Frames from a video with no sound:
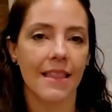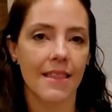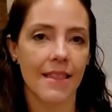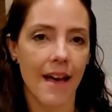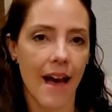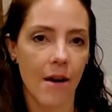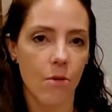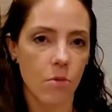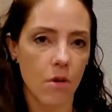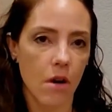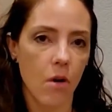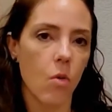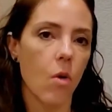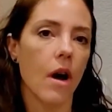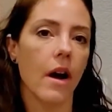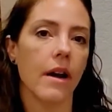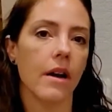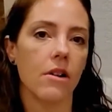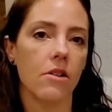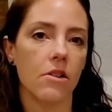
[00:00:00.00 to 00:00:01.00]
that
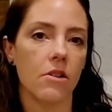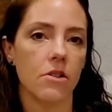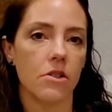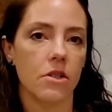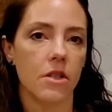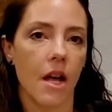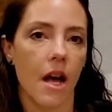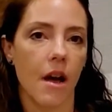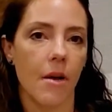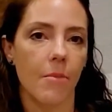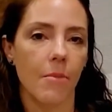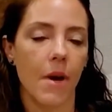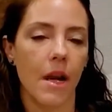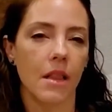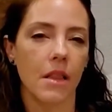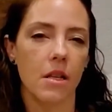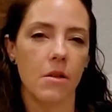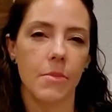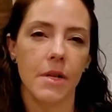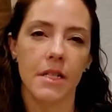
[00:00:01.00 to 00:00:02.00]
requires a
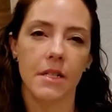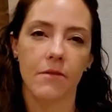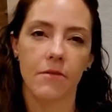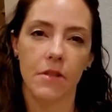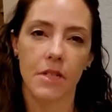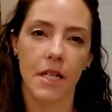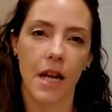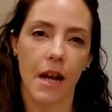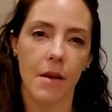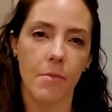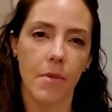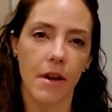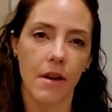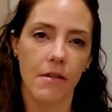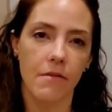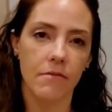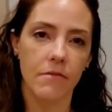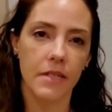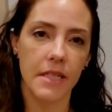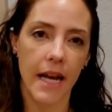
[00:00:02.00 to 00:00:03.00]
little bit different type
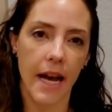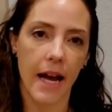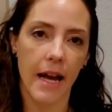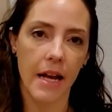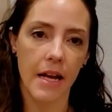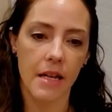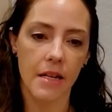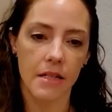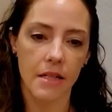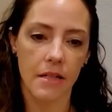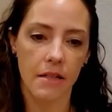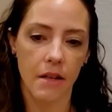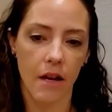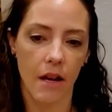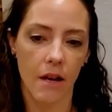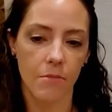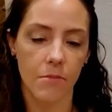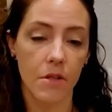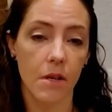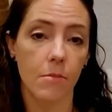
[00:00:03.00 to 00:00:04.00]
of diet,
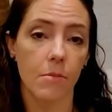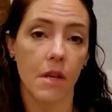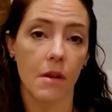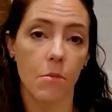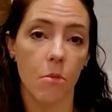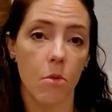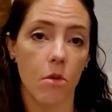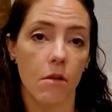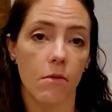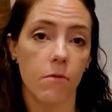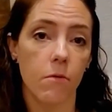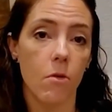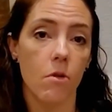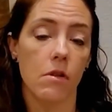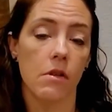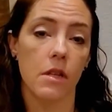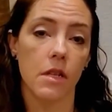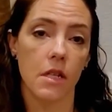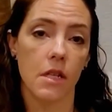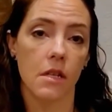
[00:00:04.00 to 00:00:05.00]
something more
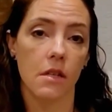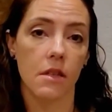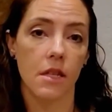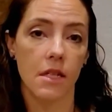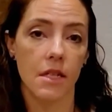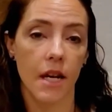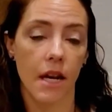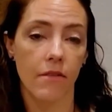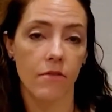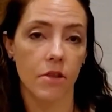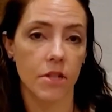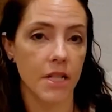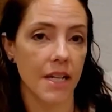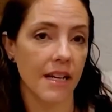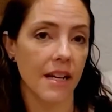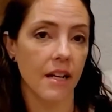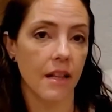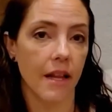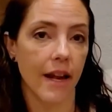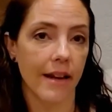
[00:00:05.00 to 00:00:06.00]
for the
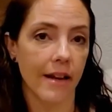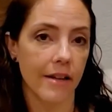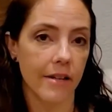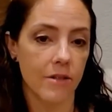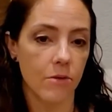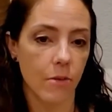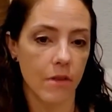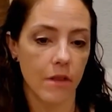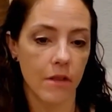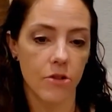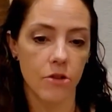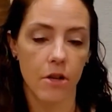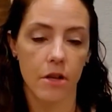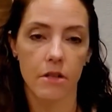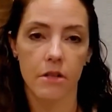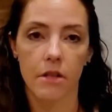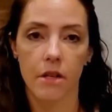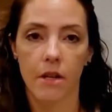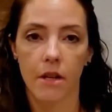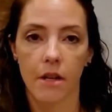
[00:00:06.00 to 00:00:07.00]
diverticulitis with
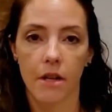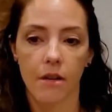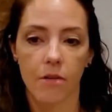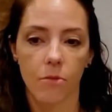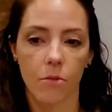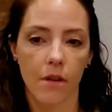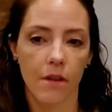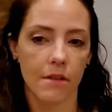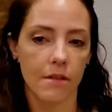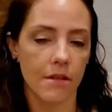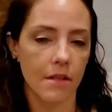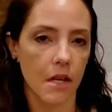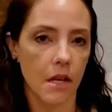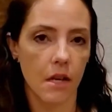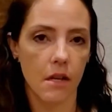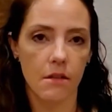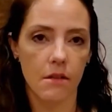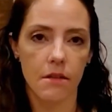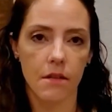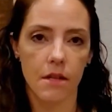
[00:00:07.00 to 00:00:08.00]
adjusting with
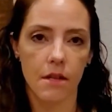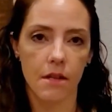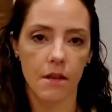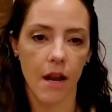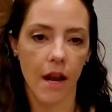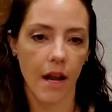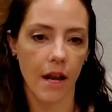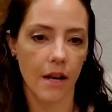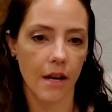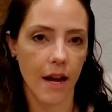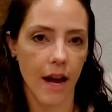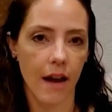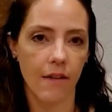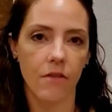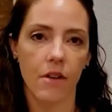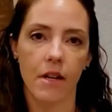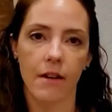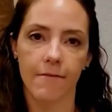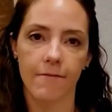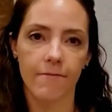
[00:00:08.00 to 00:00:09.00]
seeds and
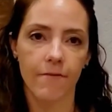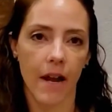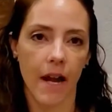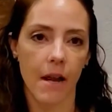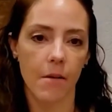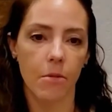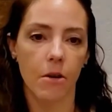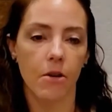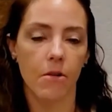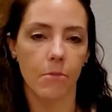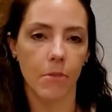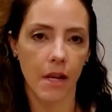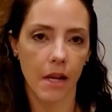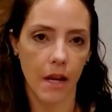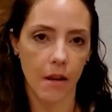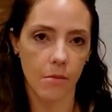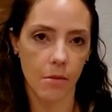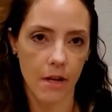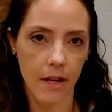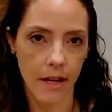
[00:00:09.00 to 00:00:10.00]
having a fiber and being
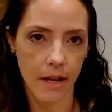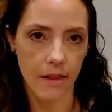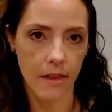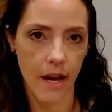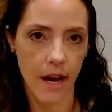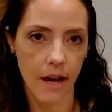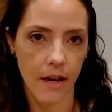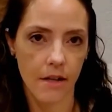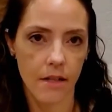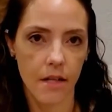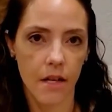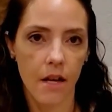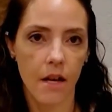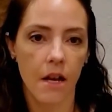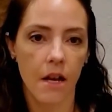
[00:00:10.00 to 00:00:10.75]
able to get that